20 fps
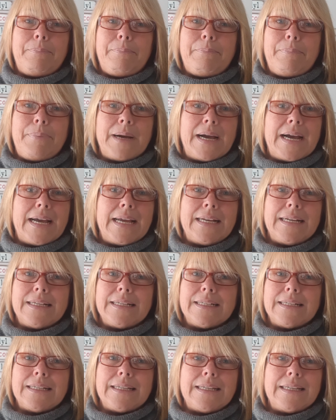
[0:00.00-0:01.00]
But
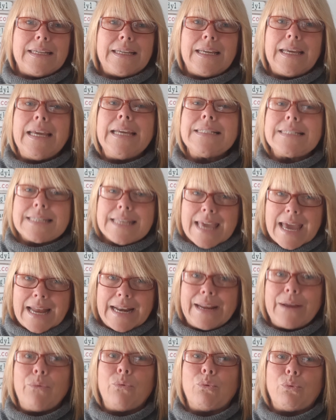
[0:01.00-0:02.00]
it's
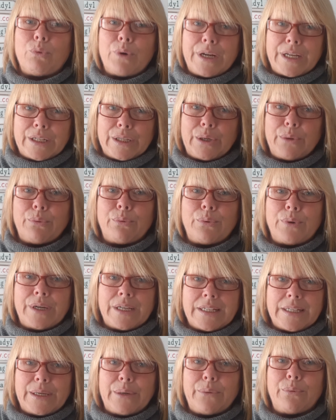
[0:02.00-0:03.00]
getting really,
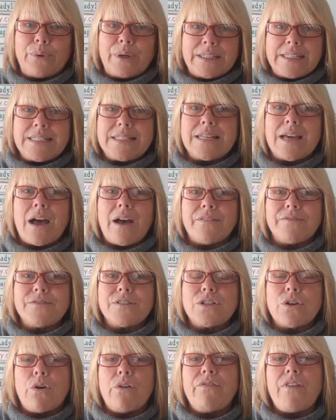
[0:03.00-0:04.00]
really, really tough.
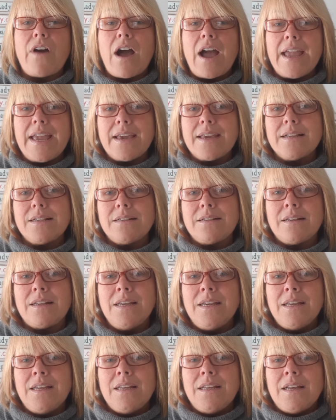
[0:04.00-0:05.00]
So if I can,
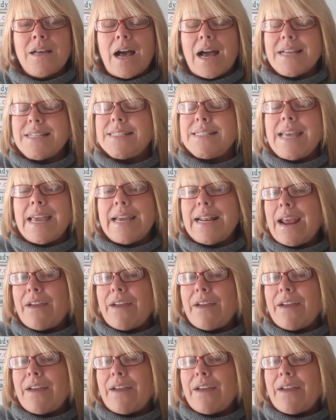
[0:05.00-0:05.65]
I say it